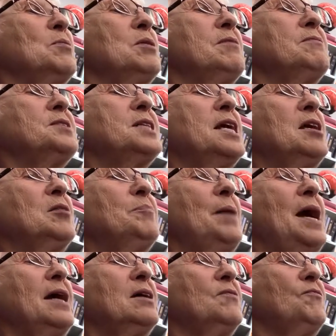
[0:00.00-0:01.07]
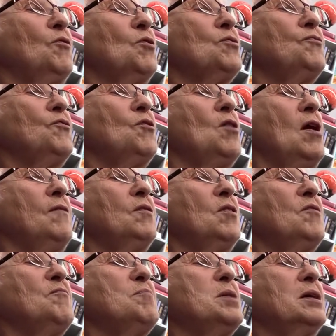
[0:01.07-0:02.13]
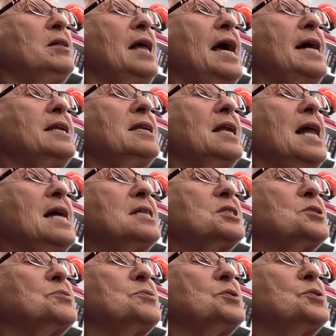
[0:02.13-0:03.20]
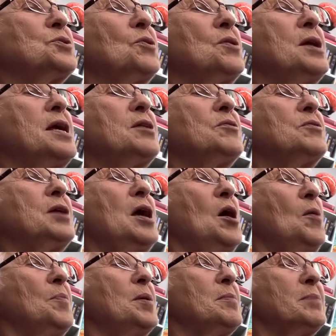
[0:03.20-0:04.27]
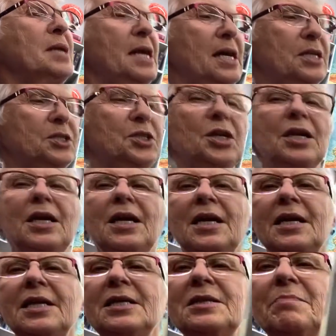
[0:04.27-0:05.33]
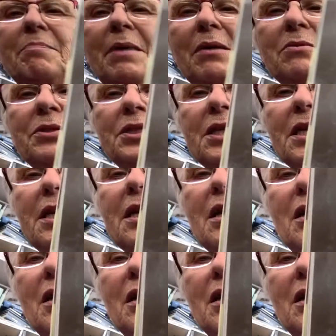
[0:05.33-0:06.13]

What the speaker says: would have sailed back and forth forever if Bill hadn't lassoed a tornado to help him catch his bouncing